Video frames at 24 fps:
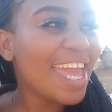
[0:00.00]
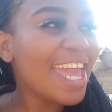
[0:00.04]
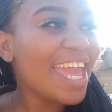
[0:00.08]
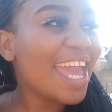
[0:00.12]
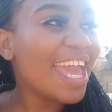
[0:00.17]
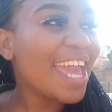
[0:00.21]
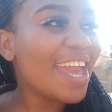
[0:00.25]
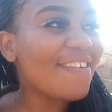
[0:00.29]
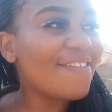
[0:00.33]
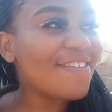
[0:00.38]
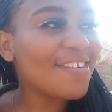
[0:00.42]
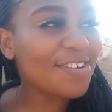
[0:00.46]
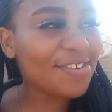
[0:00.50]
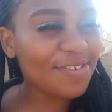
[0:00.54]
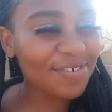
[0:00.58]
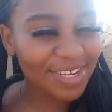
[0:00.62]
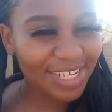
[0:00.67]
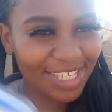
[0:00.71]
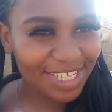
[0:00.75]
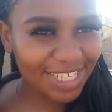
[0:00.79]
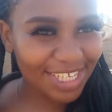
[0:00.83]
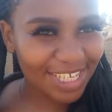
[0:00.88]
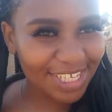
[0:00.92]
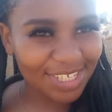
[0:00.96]
have a
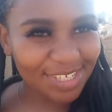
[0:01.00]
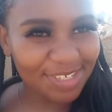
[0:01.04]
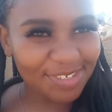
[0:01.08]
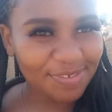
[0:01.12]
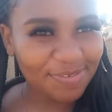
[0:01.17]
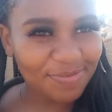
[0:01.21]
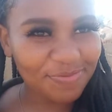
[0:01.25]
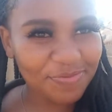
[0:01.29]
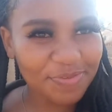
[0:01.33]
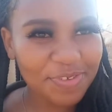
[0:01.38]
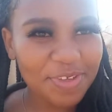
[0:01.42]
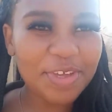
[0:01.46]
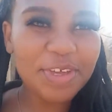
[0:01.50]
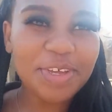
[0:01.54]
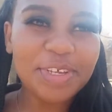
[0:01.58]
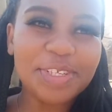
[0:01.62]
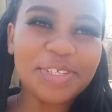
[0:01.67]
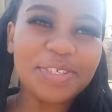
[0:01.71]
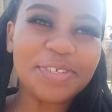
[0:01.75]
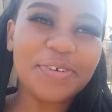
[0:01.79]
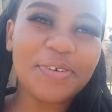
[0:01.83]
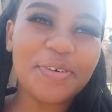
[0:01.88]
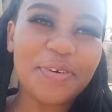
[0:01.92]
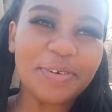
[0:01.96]
reason
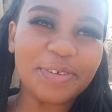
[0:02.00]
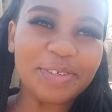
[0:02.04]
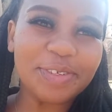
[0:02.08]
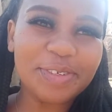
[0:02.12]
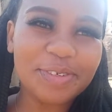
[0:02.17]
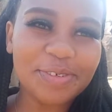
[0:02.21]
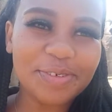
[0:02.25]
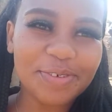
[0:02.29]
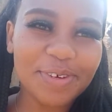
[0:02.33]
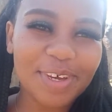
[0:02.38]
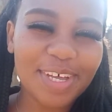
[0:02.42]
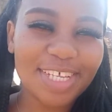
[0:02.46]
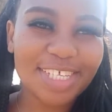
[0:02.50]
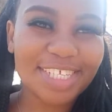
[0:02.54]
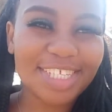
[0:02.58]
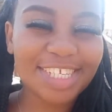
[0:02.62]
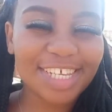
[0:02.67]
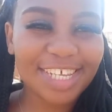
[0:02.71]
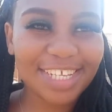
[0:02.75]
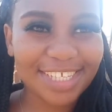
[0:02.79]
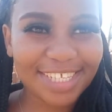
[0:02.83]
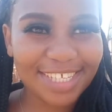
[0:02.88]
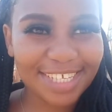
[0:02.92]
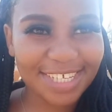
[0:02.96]
to go to a
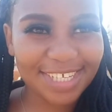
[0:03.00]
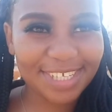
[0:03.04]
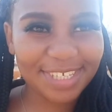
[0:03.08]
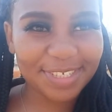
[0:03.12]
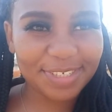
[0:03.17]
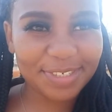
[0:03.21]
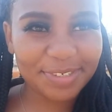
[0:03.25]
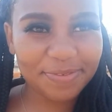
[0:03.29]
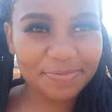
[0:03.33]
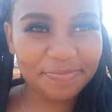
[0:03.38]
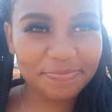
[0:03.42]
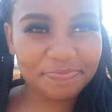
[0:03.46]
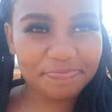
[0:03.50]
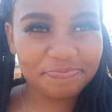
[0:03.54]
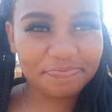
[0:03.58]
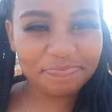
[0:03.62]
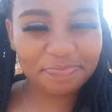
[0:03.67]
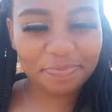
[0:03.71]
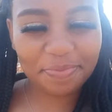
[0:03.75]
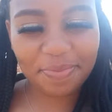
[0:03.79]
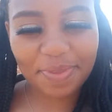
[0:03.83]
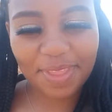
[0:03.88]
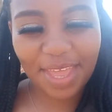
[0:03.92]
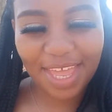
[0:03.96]
certain
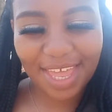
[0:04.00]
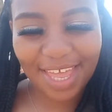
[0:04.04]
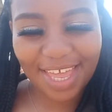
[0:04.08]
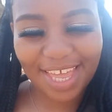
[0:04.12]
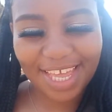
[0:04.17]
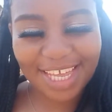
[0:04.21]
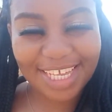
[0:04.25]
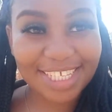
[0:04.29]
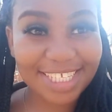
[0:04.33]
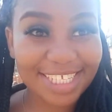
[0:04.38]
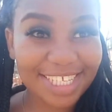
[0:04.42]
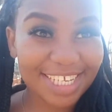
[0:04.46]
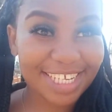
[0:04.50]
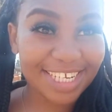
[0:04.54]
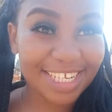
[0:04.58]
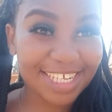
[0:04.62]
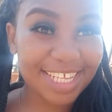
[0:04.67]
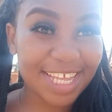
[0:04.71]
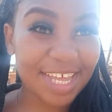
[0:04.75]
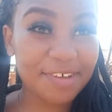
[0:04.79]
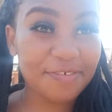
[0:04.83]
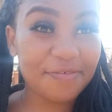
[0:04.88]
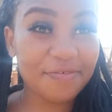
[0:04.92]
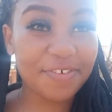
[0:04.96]
uh, internet
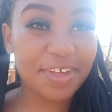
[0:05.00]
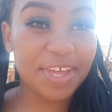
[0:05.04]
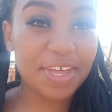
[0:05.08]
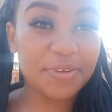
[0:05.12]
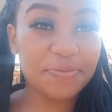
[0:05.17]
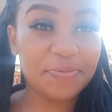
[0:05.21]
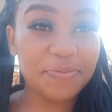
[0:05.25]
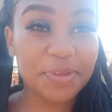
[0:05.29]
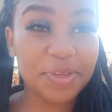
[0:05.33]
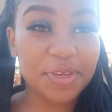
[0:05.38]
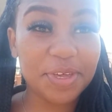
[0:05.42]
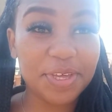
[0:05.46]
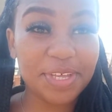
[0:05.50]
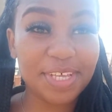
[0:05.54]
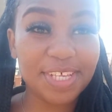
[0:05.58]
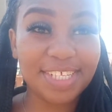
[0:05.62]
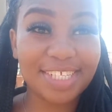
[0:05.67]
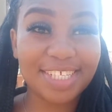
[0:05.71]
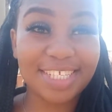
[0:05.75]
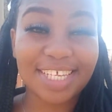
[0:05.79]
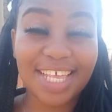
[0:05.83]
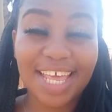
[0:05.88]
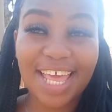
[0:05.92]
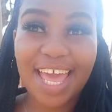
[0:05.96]
cafe
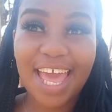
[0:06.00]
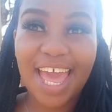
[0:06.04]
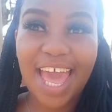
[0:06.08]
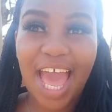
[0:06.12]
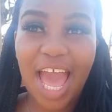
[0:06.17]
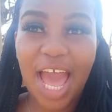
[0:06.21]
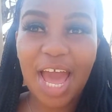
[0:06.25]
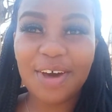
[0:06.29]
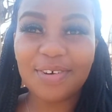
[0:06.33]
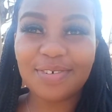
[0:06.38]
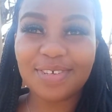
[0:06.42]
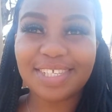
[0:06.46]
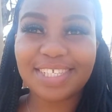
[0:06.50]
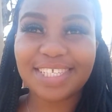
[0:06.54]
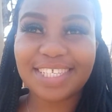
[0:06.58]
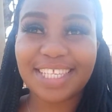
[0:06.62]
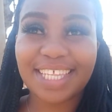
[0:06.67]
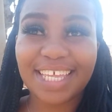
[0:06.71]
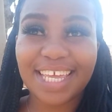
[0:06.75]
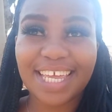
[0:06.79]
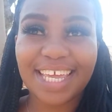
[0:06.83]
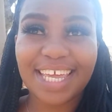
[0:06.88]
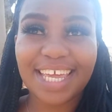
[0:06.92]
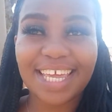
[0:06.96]
because I was
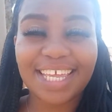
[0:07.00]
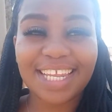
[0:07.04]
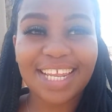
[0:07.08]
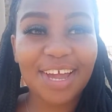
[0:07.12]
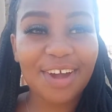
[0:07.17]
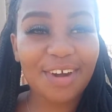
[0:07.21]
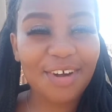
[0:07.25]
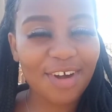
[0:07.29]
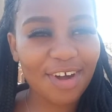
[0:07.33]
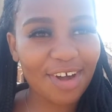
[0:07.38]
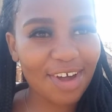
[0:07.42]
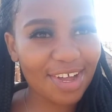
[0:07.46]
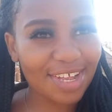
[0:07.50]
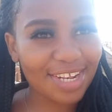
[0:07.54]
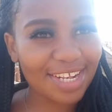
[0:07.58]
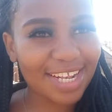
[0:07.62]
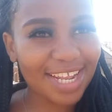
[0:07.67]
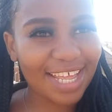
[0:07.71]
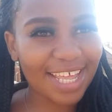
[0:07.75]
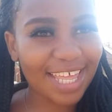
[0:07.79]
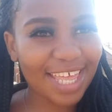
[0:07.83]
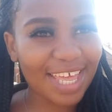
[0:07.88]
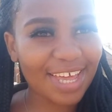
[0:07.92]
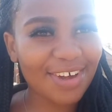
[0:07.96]
there and I got
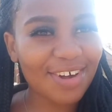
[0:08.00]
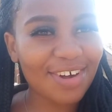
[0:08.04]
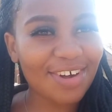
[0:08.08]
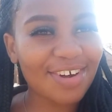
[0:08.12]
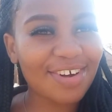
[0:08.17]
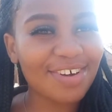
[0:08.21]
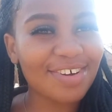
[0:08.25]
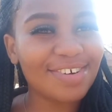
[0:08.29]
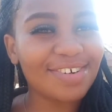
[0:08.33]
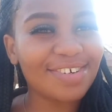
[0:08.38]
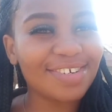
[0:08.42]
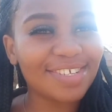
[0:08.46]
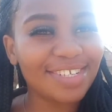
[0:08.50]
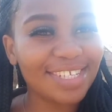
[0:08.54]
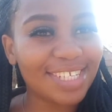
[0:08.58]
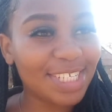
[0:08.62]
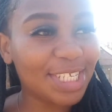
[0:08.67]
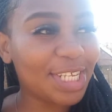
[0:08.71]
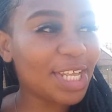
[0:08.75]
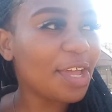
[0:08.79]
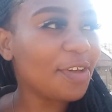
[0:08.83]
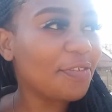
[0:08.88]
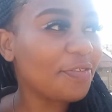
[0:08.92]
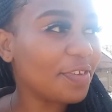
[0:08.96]
like a good
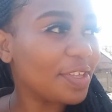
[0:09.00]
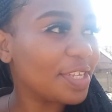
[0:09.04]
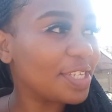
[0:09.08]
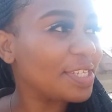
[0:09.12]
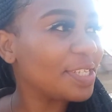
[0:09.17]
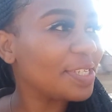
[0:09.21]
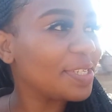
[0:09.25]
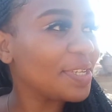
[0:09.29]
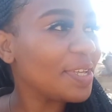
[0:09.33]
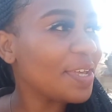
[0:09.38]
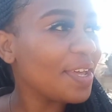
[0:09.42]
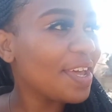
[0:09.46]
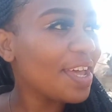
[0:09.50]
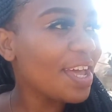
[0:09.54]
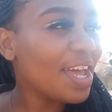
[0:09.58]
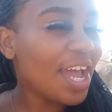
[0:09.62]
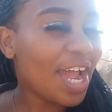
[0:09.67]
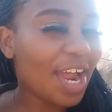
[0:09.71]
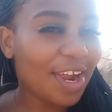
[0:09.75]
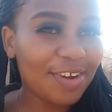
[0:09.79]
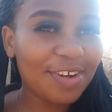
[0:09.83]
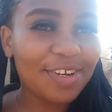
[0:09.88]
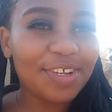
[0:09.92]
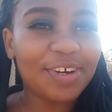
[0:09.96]
service.
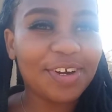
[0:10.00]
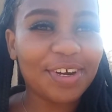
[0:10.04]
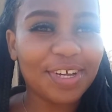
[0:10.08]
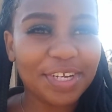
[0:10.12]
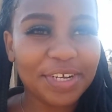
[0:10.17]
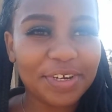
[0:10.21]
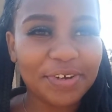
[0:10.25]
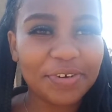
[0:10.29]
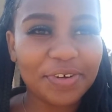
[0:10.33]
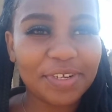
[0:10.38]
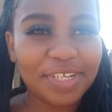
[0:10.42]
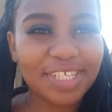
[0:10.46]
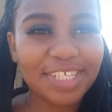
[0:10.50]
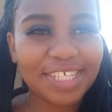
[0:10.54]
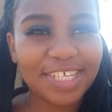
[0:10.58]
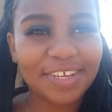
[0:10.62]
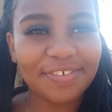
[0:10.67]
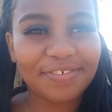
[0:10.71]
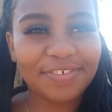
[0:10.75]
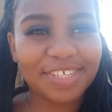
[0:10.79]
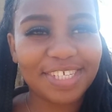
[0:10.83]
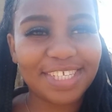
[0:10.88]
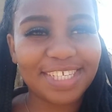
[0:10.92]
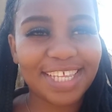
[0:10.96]
I already got a good
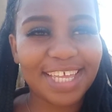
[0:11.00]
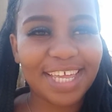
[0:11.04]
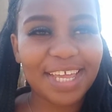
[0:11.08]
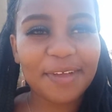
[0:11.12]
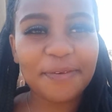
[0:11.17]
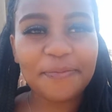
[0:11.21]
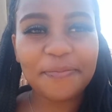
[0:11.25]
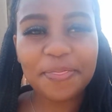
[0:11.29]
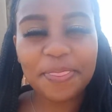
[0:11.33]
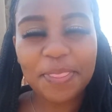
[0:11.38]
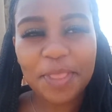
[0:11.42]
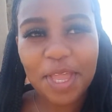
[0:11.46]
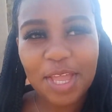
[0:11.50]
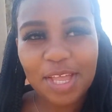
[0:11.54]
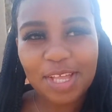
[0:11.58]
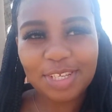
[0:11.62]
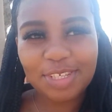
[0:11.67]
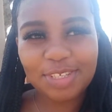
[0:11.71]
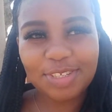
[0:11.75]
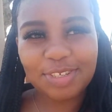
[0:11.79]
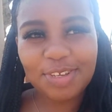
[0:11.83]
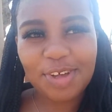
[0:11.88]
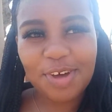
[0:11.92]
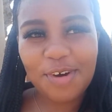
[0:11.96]
service there.
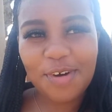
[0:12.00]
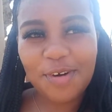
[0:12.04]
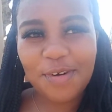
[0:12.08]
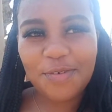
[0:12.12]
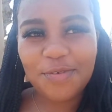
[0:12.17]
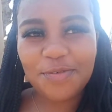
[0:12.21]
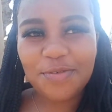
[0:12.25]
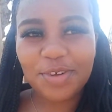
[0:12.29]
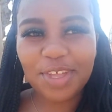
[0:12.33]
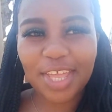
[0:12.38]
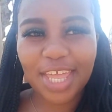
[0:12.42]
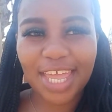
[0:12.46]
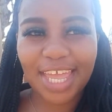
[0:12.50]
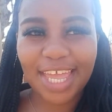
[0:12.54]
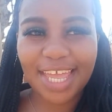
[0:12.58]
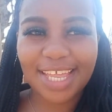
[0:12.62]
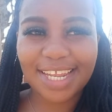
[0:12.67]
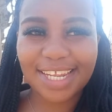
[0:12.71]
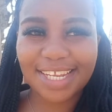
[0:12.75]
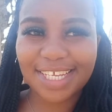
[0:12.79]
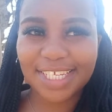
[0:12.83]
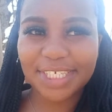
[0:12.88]
So, okay,